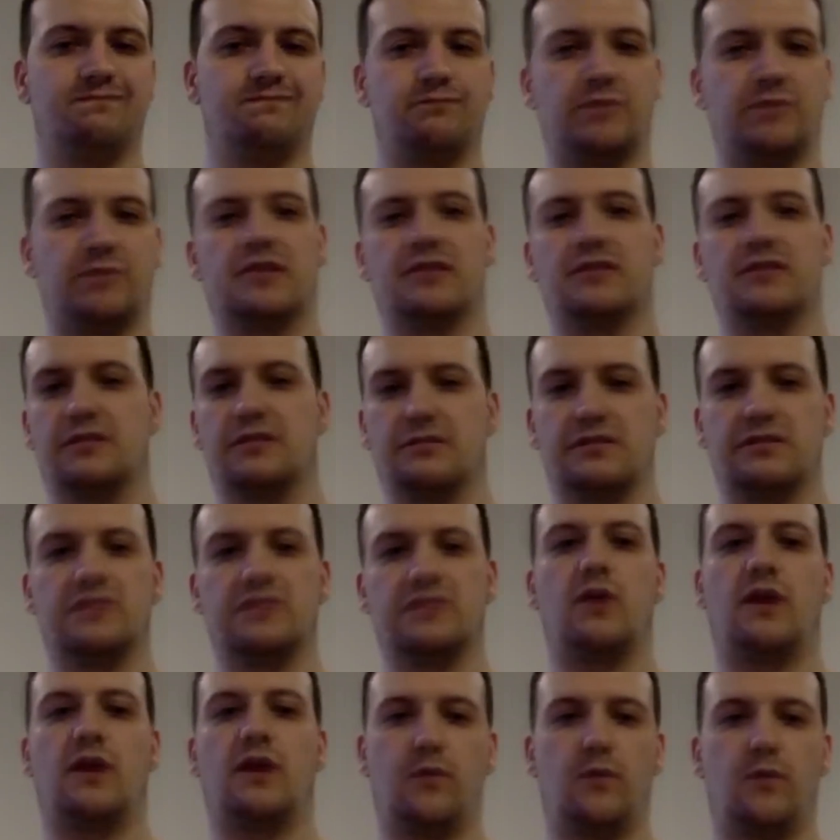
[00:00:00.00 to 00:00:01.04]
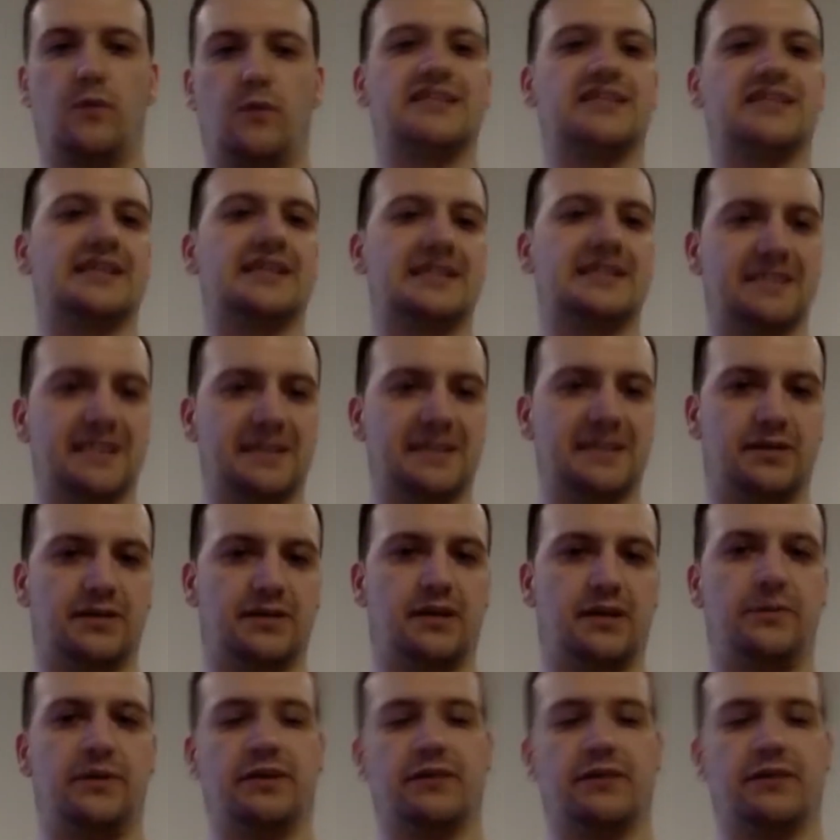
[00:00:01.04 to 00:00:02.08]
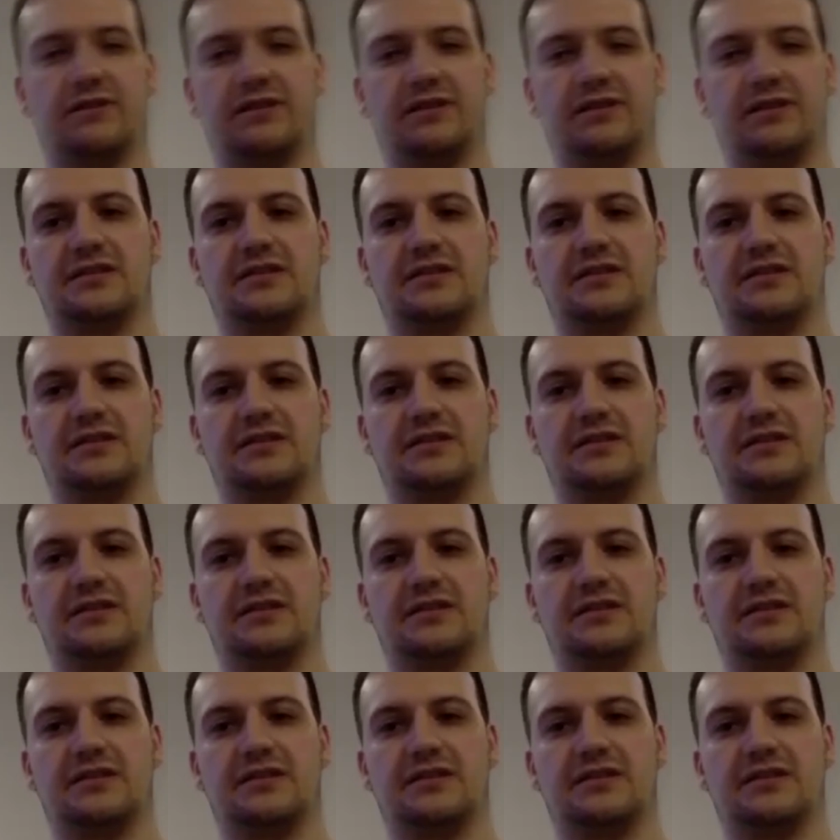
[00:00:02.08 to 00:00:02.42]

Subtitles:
because there is other ways to get slipped up, and they're